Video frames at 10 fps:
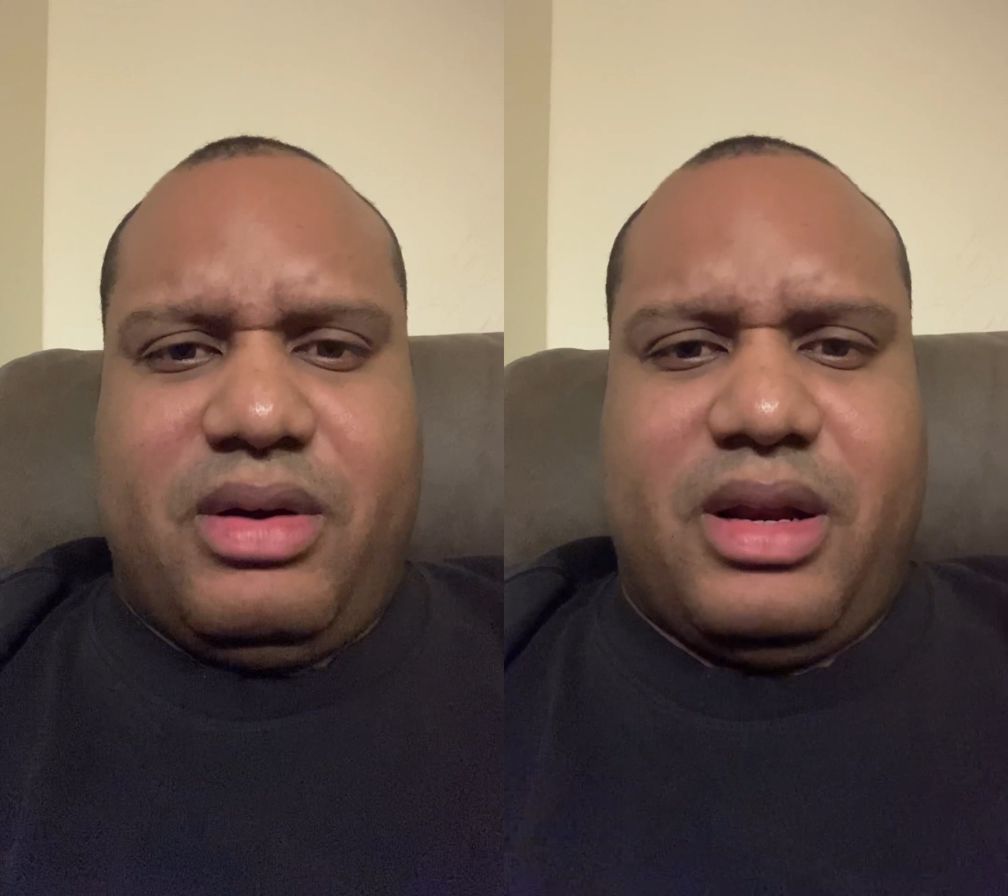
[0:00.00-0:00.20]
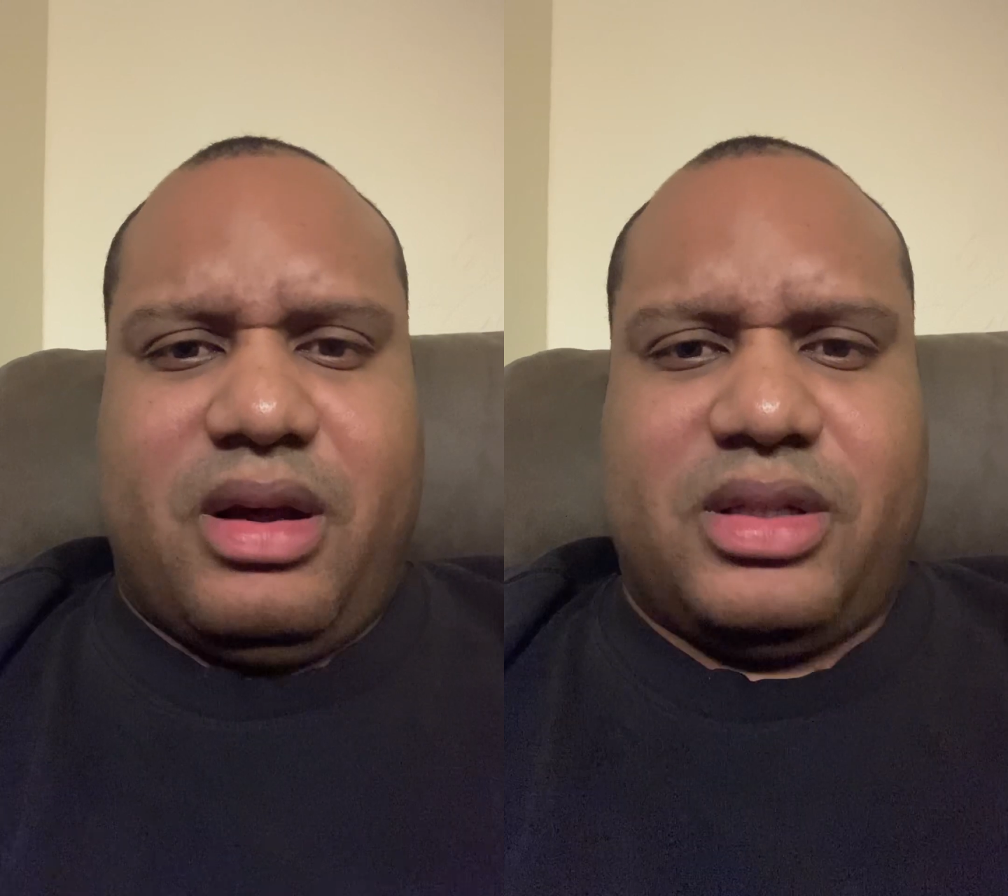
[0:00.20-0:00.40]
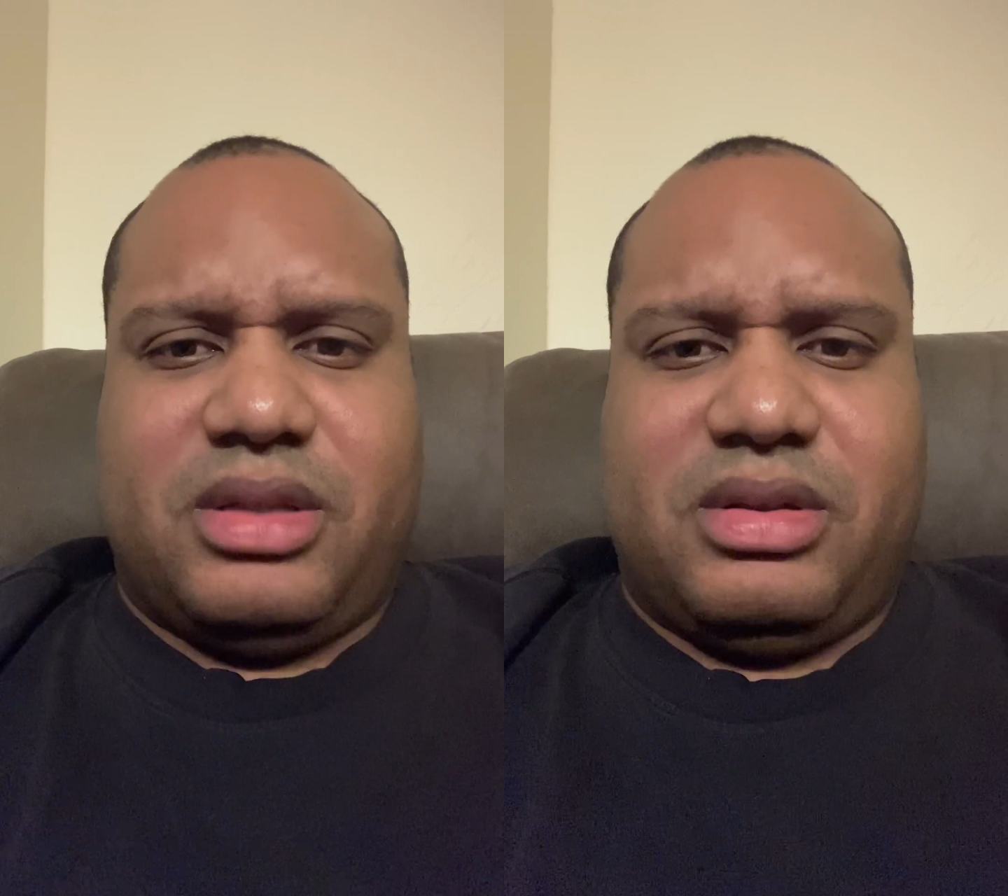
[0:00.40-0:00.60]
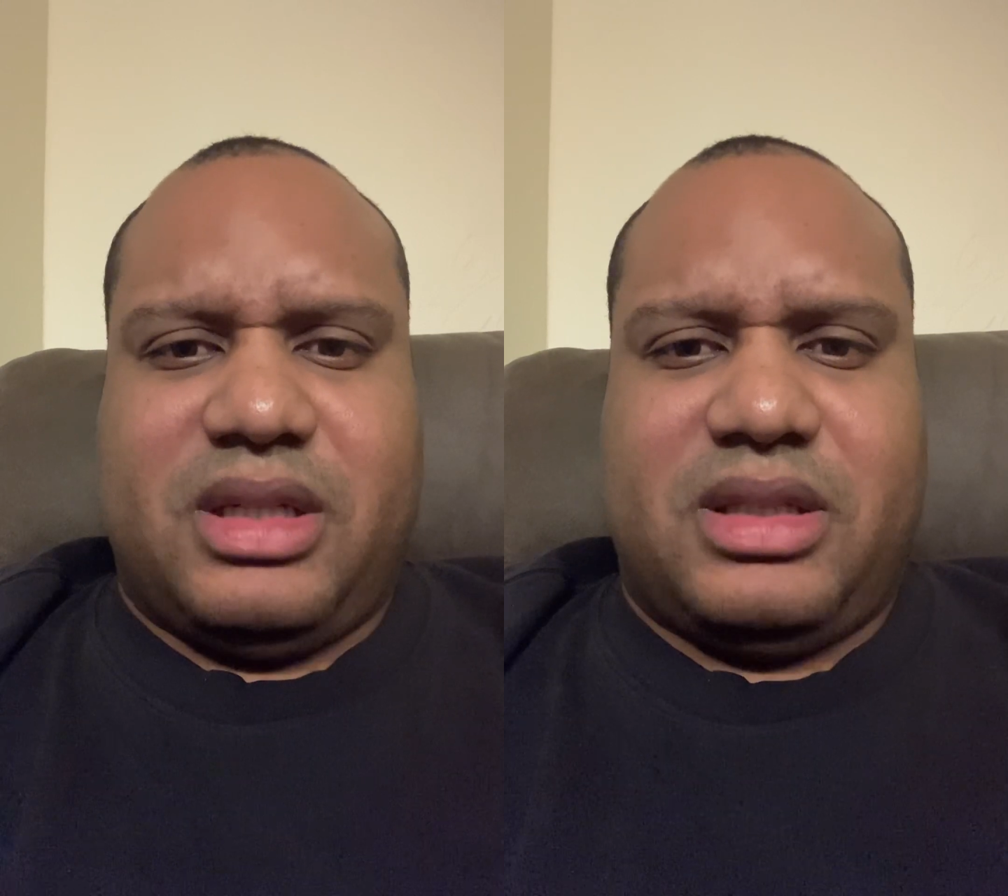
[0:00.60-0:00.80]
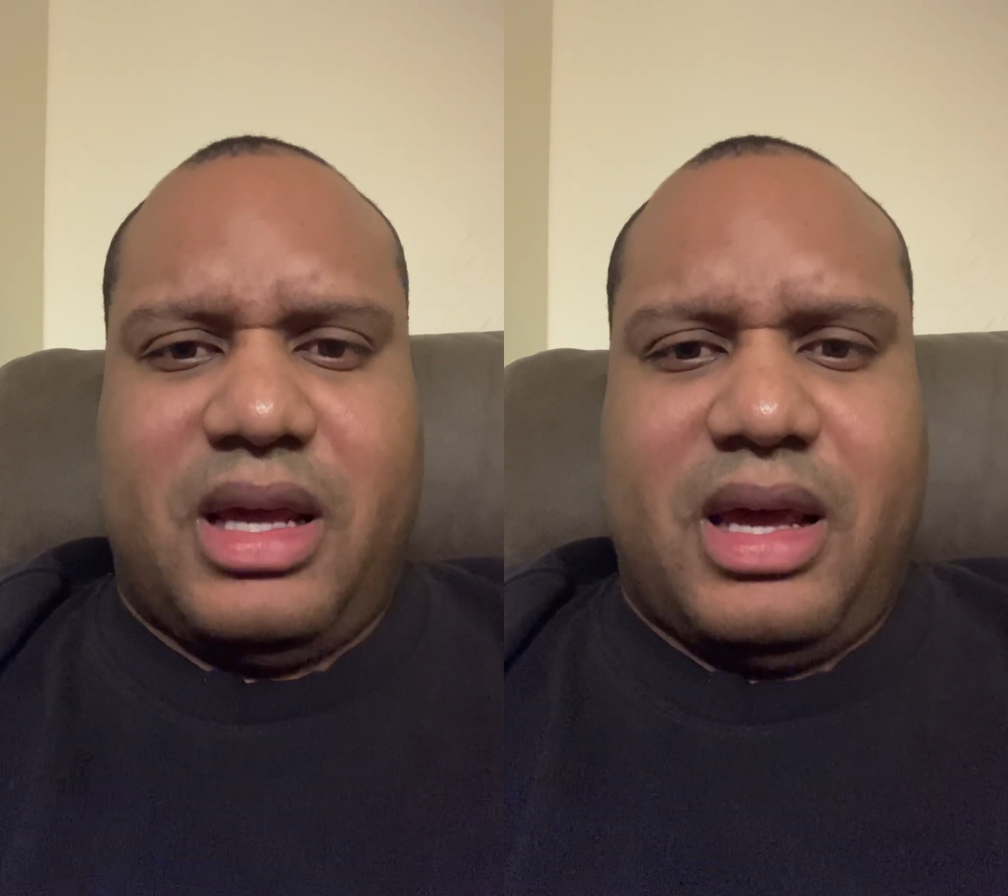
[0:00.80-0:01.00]
and also
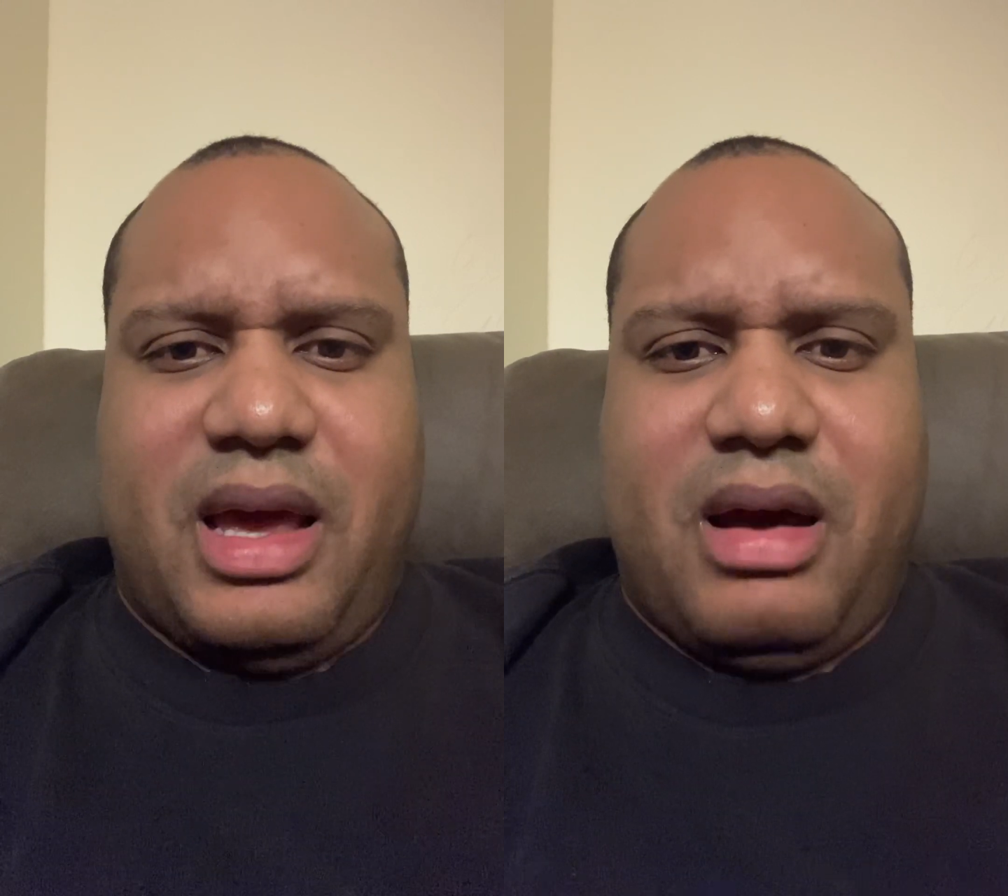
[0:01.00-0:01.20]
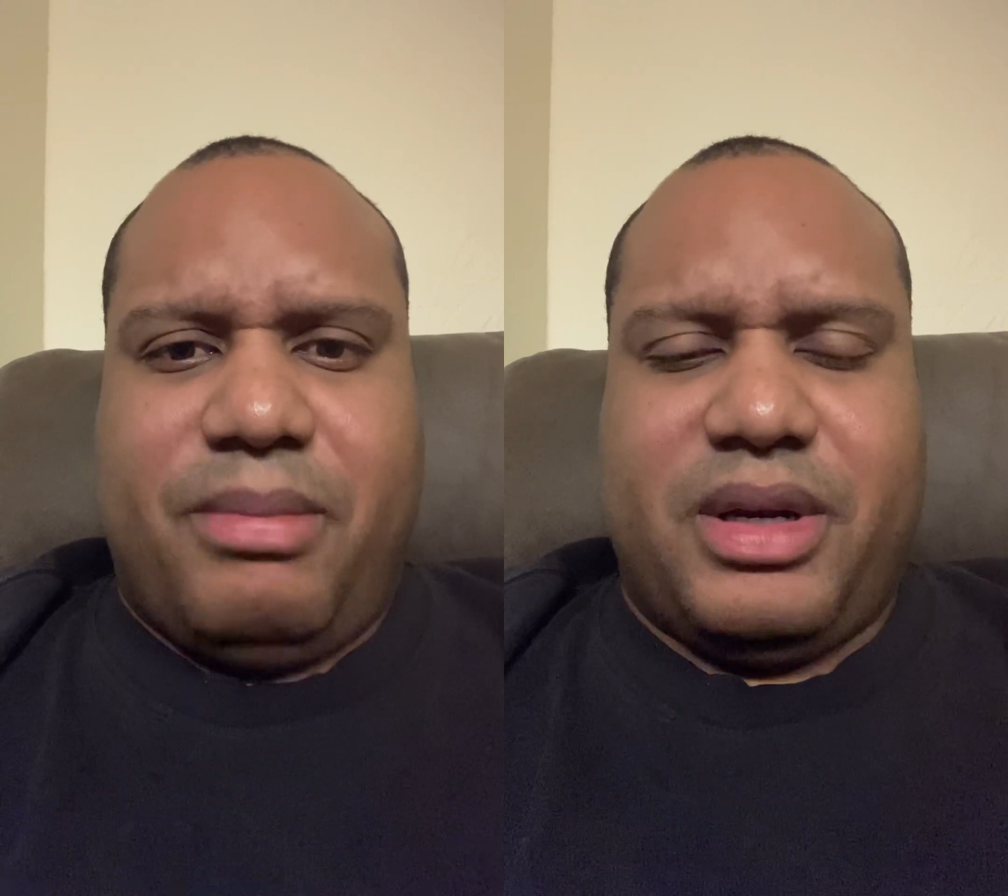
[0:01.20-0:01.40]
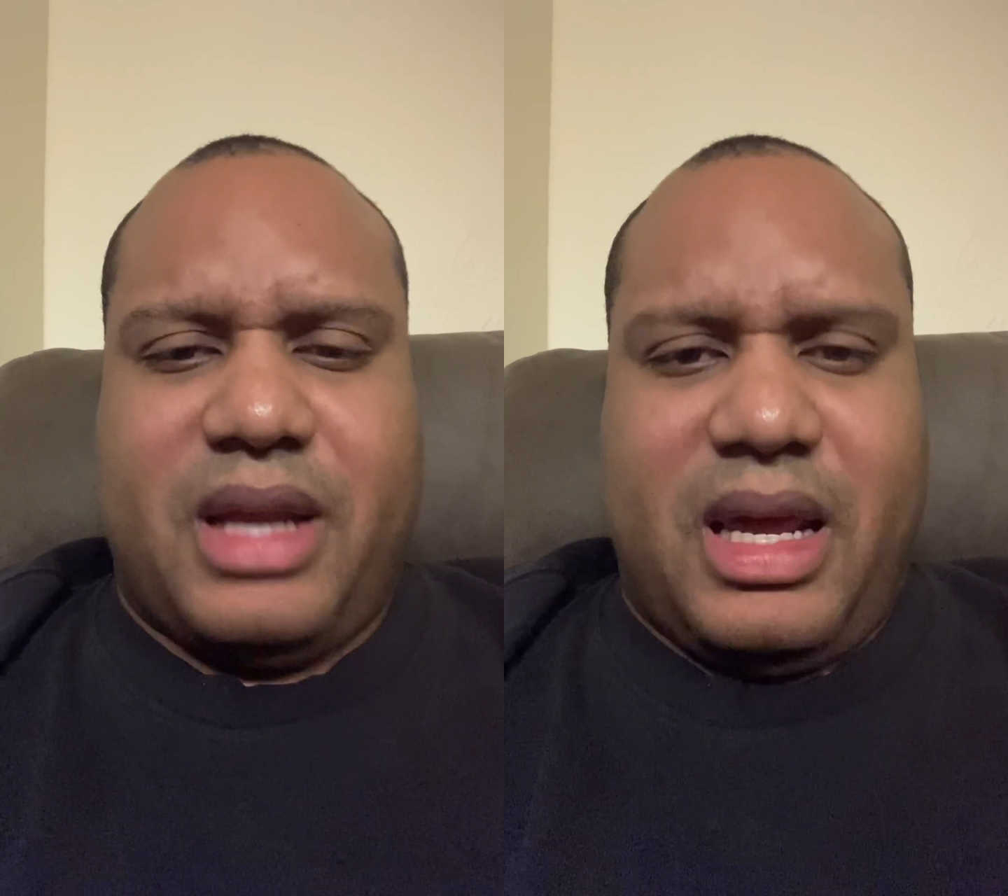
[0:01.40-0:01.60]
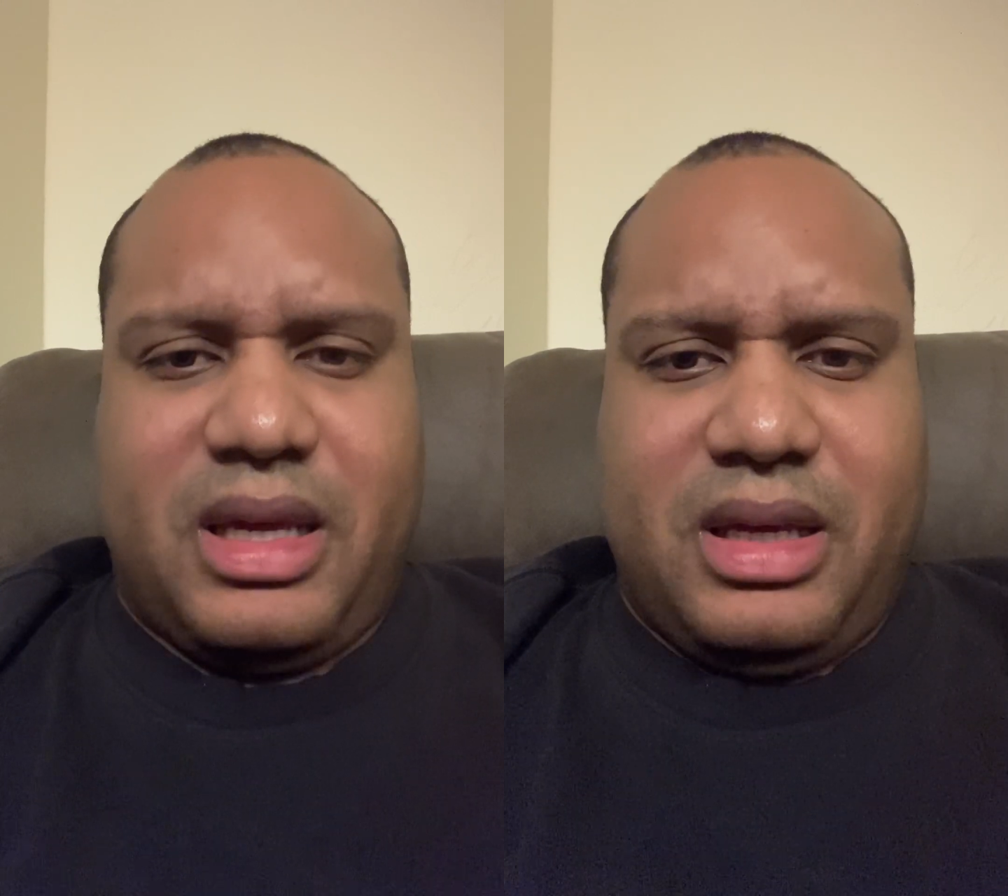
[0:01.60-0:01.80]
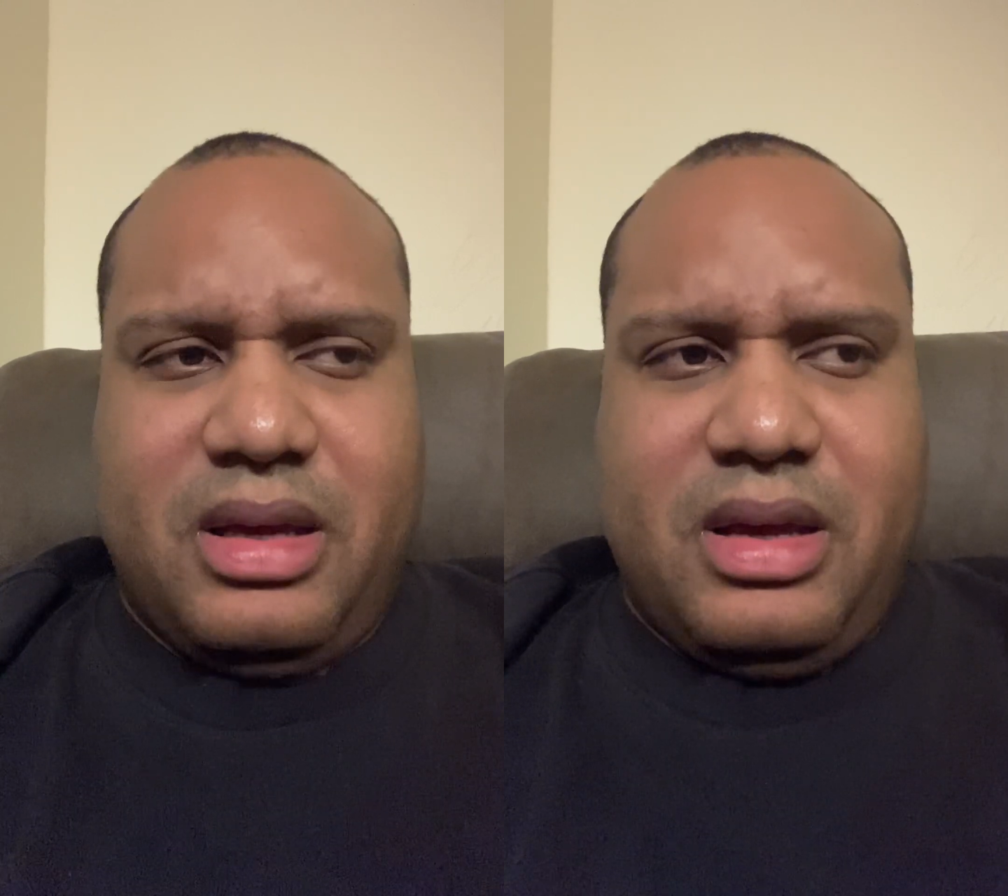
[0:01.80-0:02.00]
Sensei Al
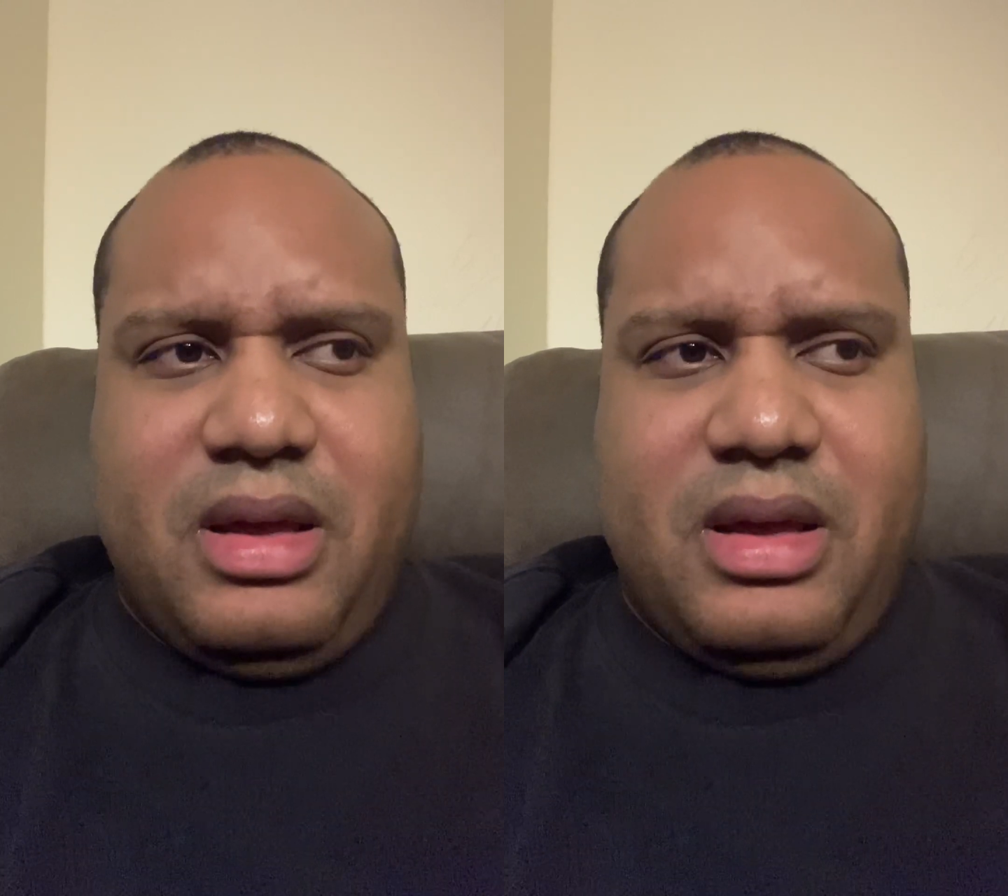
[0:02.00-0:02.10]
Panenki,